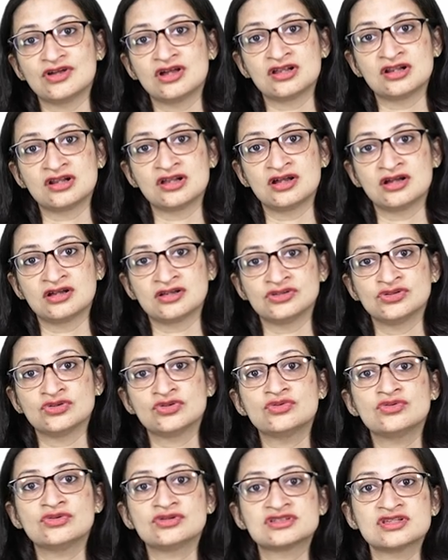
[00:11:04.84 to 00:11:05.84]
uh, you
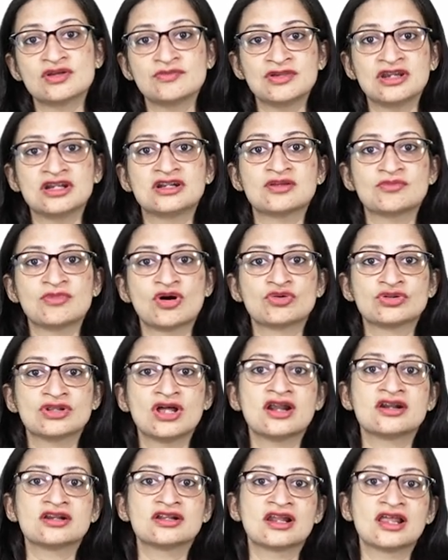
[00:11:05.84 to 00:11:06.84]
know some hint about the
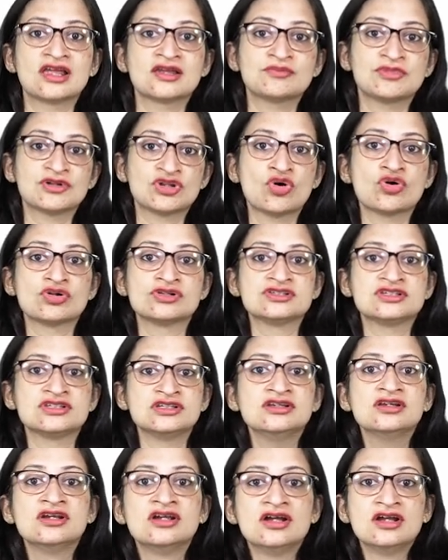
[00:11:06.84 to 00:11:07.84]
underlying
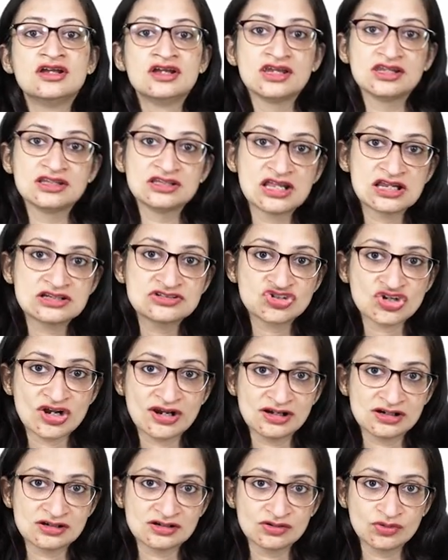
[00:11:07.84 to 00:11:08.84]
pathology in that
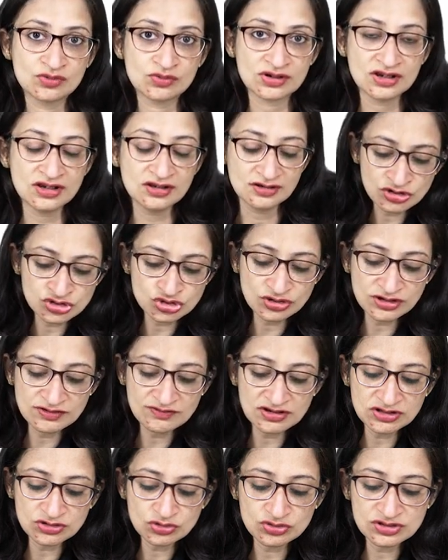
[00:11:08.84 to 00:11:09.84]
child okay so
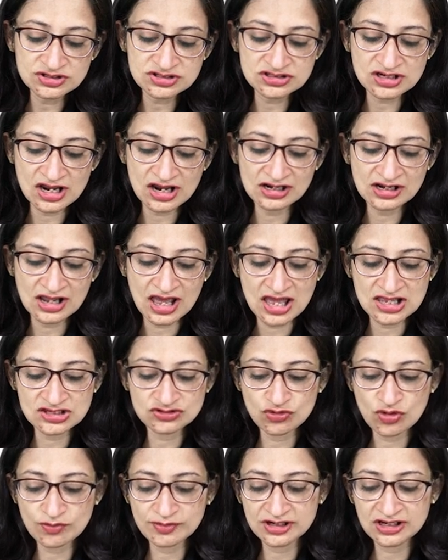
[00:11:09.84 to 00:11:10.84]
even though this child has
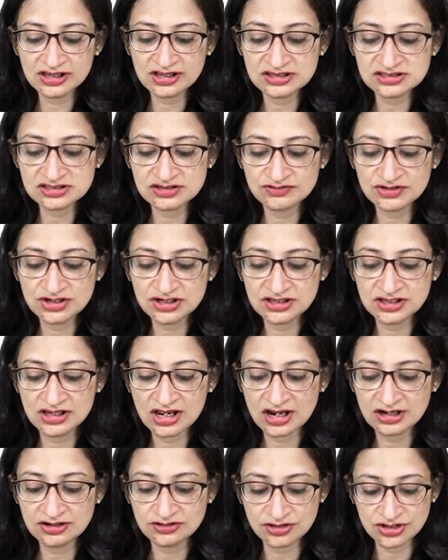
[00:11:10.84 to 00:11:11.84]
vomiting and severe
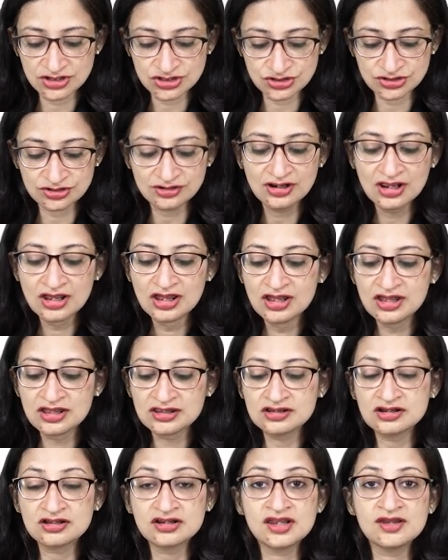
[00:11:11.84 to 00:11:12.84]
dehydration
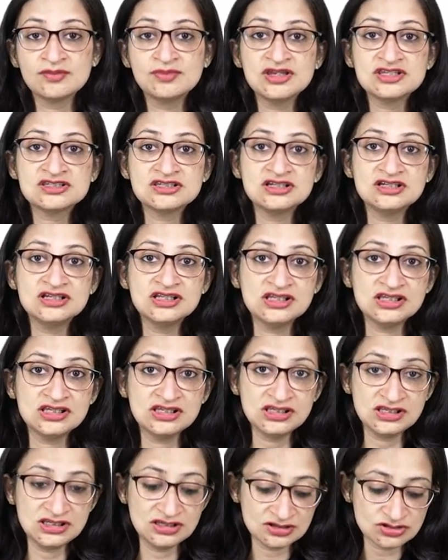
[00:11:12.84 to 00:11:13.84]
here a b c d
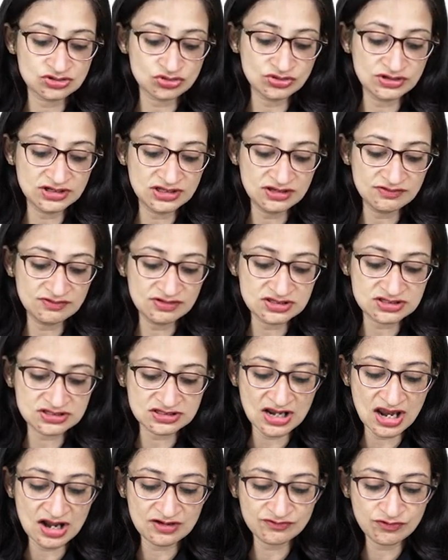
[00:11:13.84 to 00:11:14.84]
e so d will
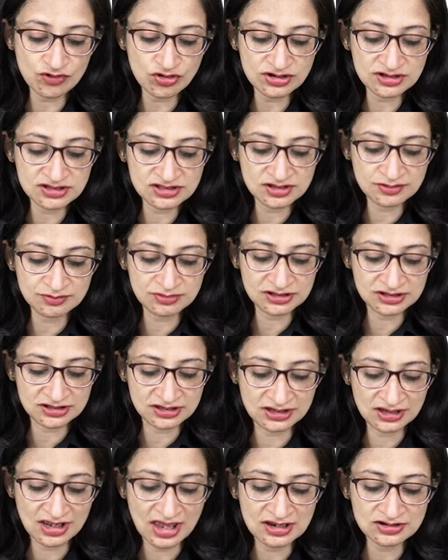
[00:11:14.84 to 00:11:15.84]
stand for
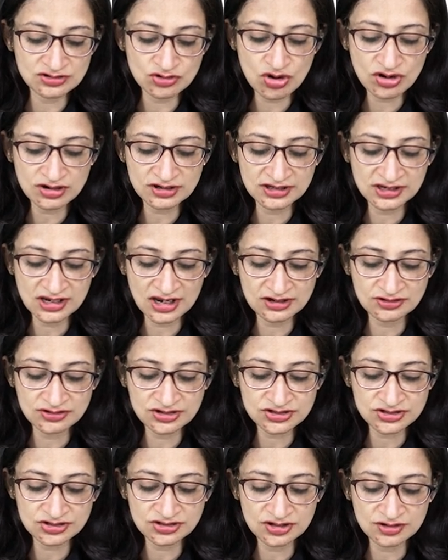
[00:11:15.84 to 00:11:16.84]
disability and not
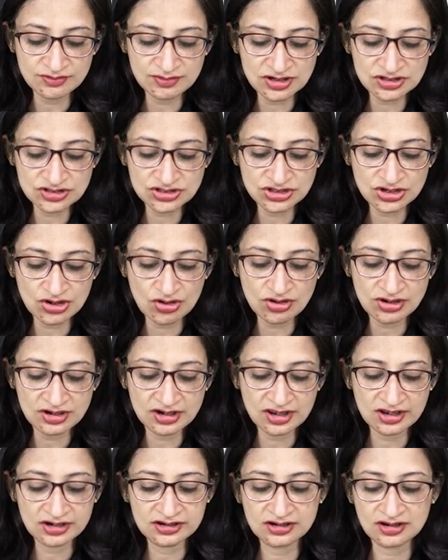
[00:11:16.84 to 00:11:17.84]
dehydration dementia or
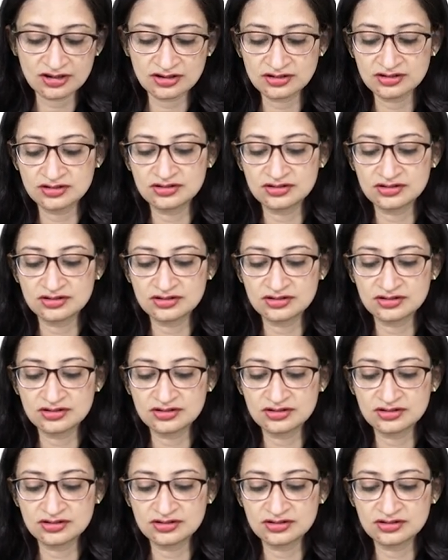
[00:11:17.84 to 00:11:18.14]
diarrhea